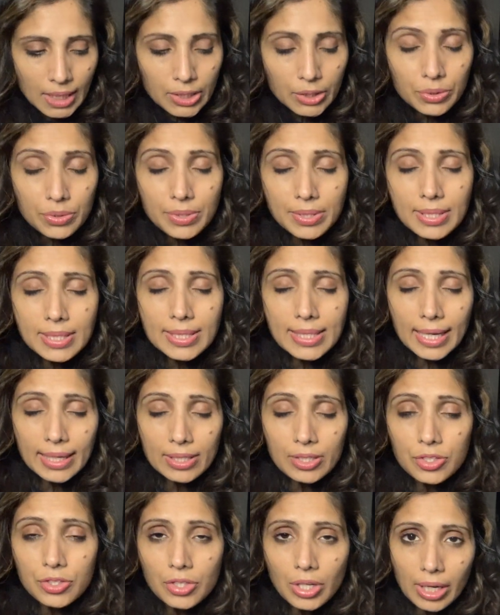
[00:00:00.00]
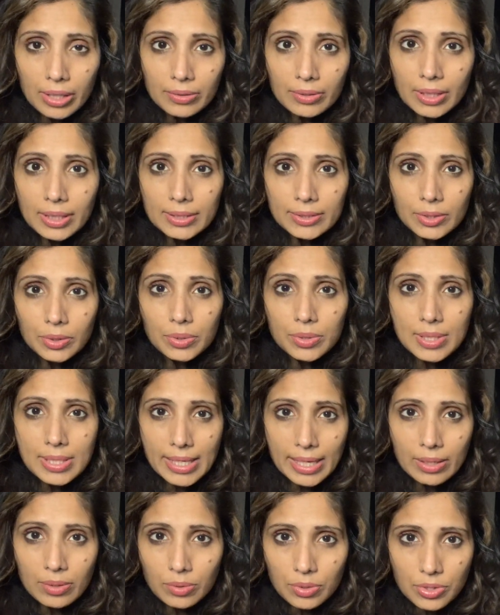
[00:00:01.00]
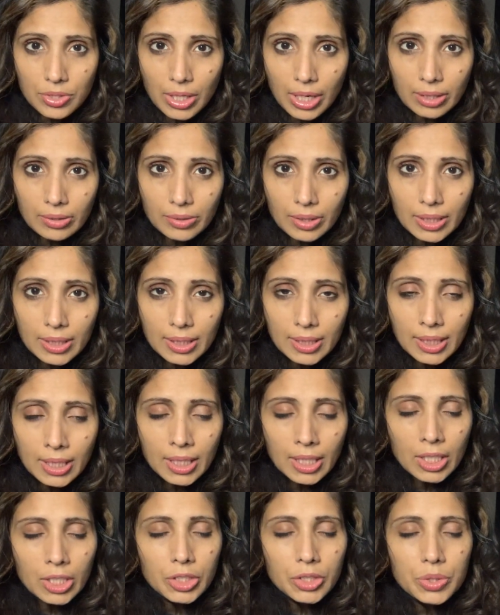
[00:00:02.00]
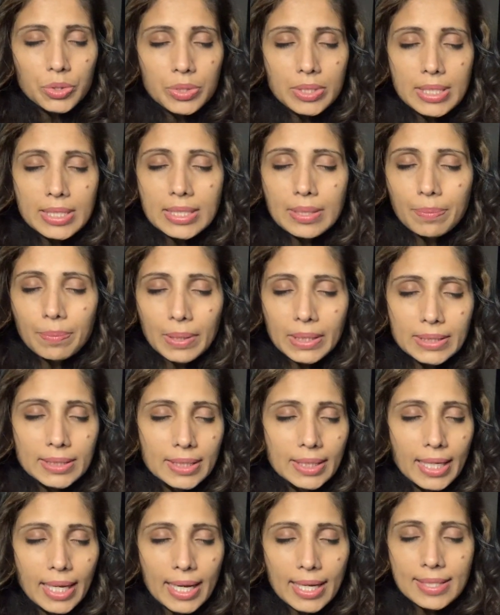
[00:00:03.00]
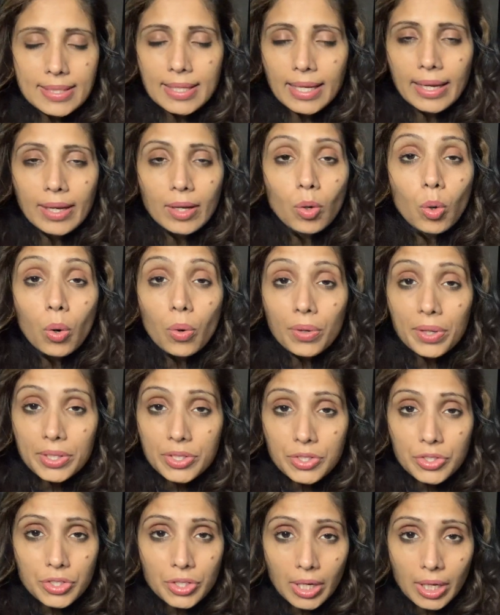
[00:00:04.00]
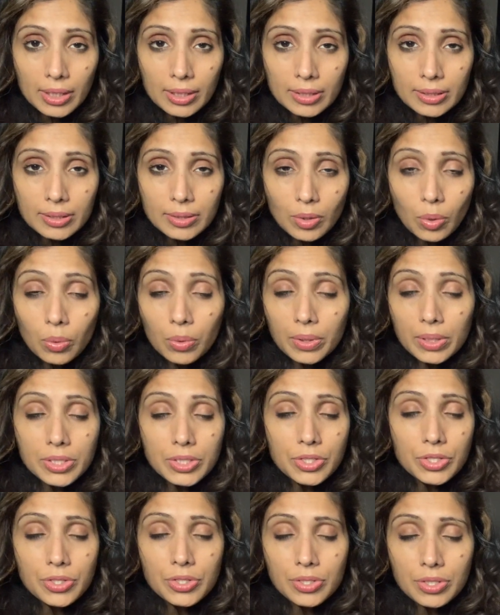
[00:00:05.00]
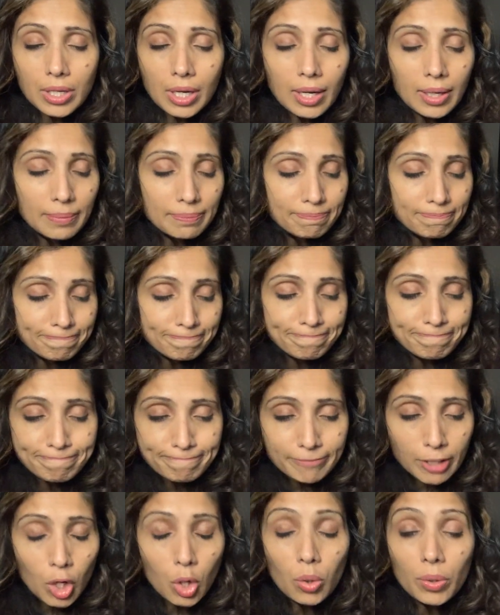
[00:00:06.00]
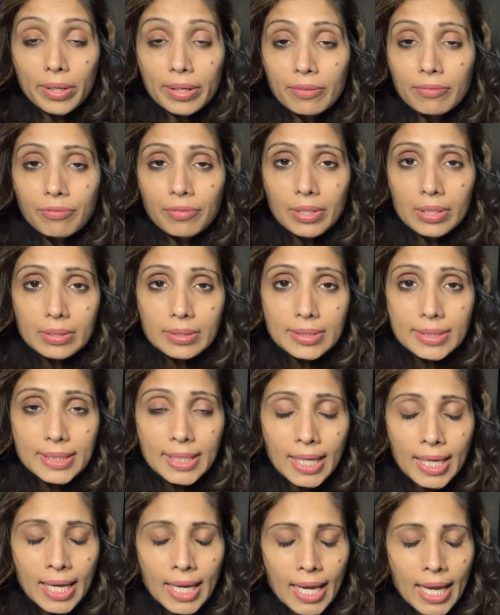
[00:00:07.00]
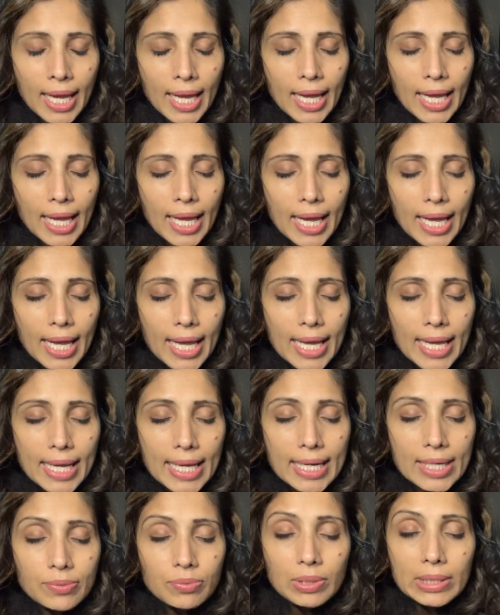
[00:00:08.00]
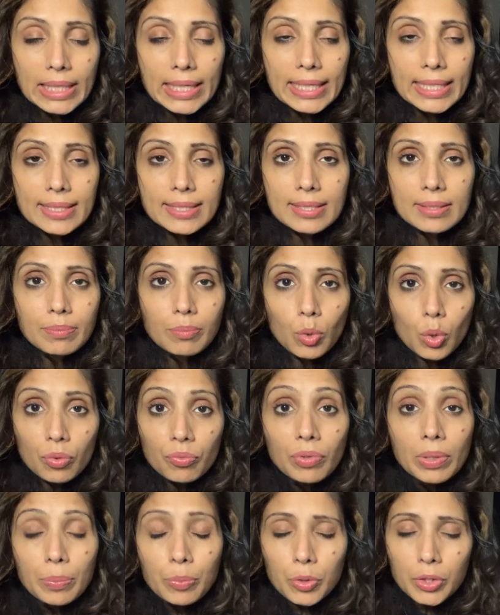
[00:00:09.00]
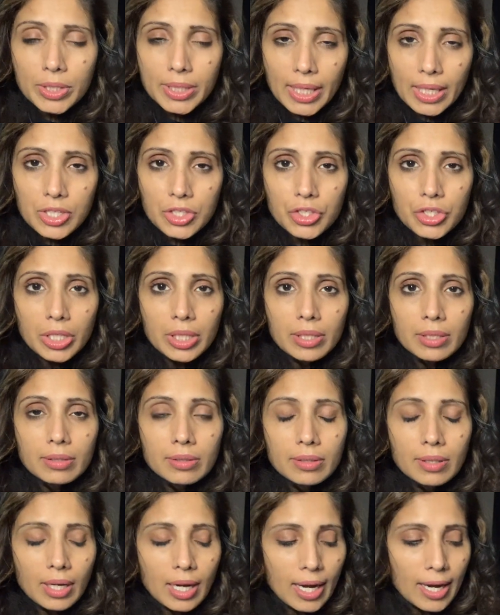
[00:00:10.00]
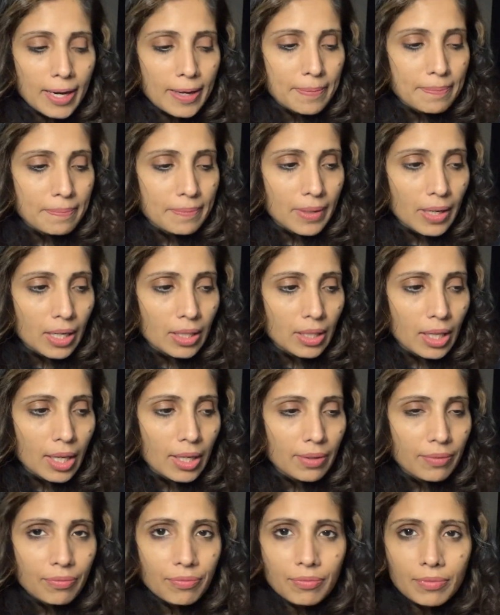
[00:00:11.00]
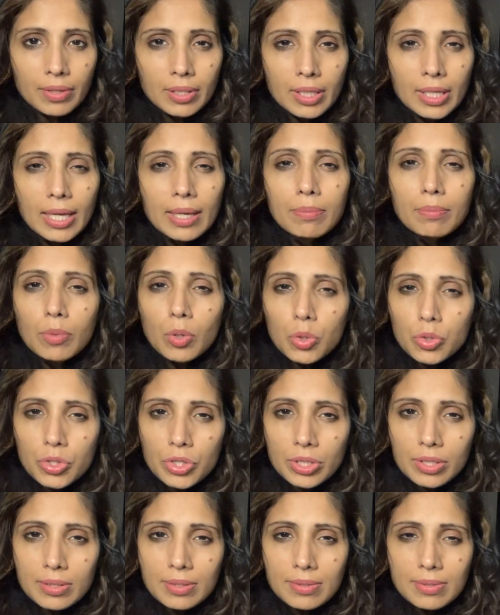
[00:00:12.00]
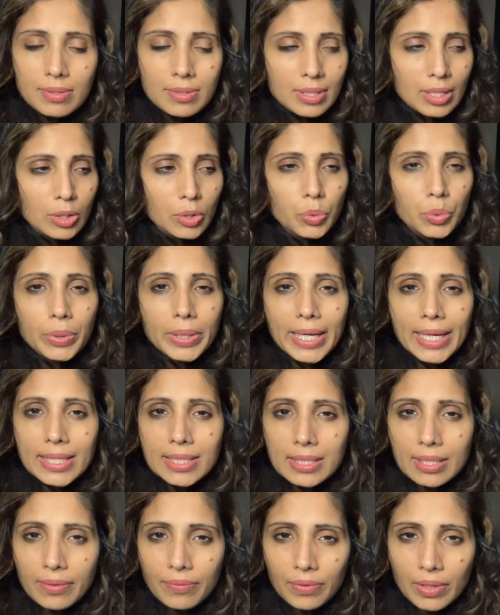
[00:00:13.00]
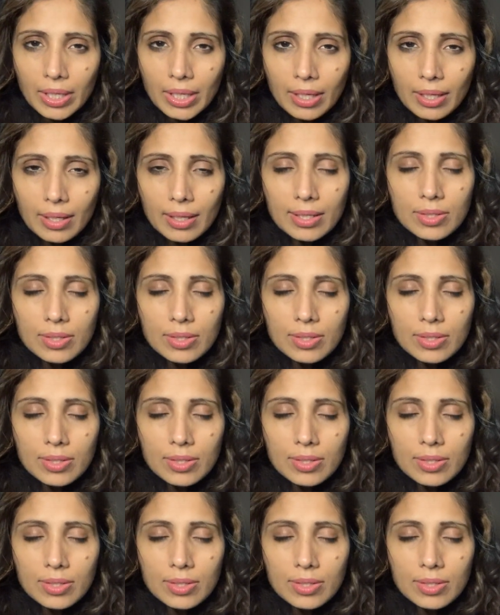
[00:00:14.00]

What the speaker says: Your second chakra is your sacral chakra, usually depicted as a orange color, orange auric field. It related to more reproduction, a lot of emotions, creativity.